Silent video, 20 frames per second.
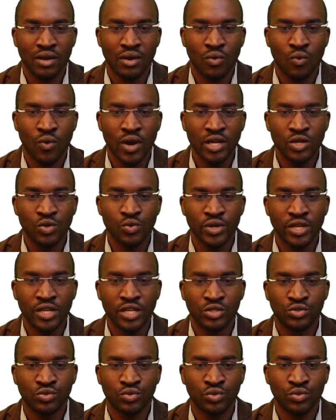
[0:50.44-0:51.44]
why do we
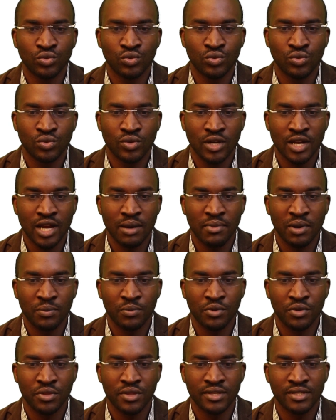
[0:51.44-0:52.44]
need to come up
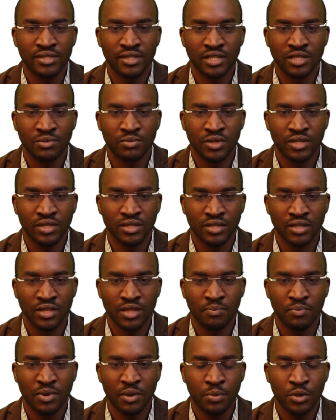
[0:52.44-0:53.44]
with this statement,
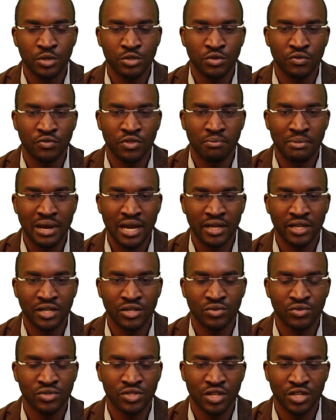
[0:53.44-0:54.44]
the purpose of the bank
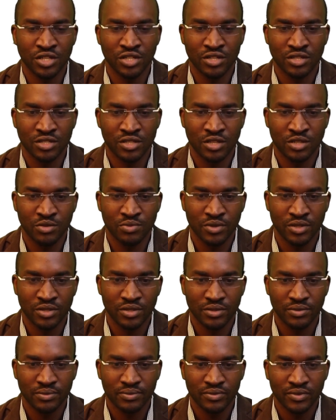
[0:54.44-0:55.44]
reconciliation
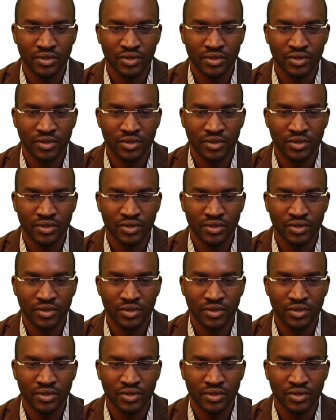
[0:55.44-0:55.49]
statement.